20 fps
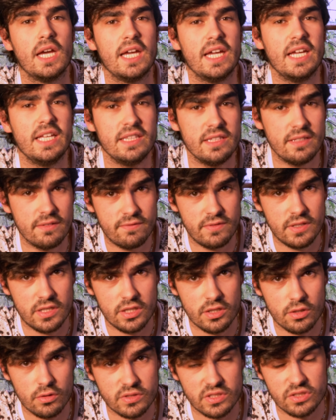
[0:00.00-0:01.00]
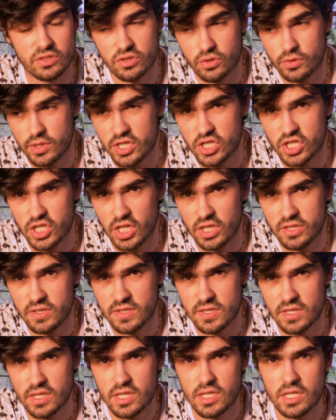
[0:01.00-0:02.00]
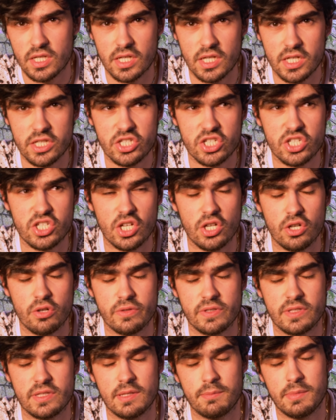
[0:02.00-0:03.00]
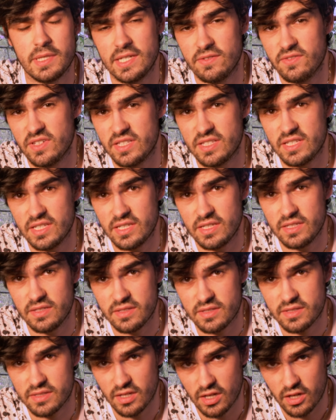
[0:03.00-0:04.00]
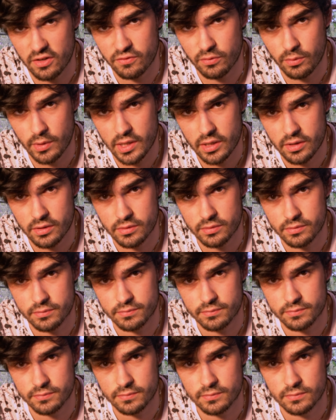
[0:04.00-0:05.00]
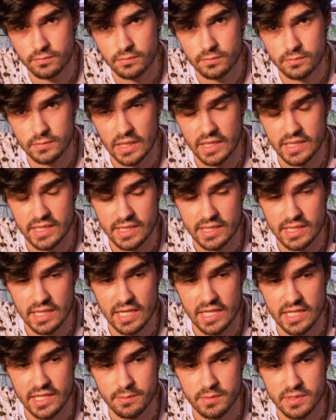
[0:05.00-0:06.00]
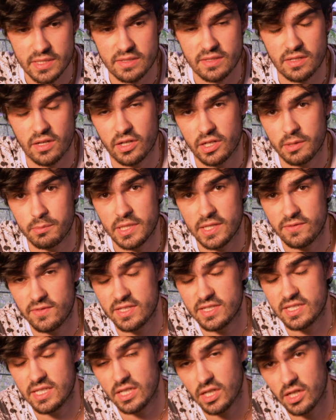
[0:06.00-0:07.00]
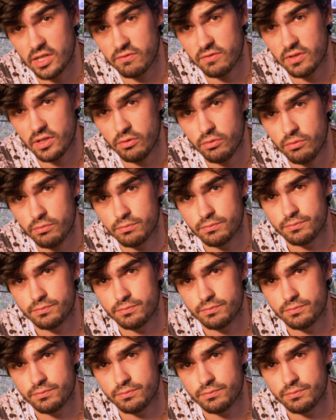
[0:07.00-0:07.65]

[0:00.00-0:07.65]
In the videos and screenshots, it shows the PVT software that he claims is on a PVT iPhone.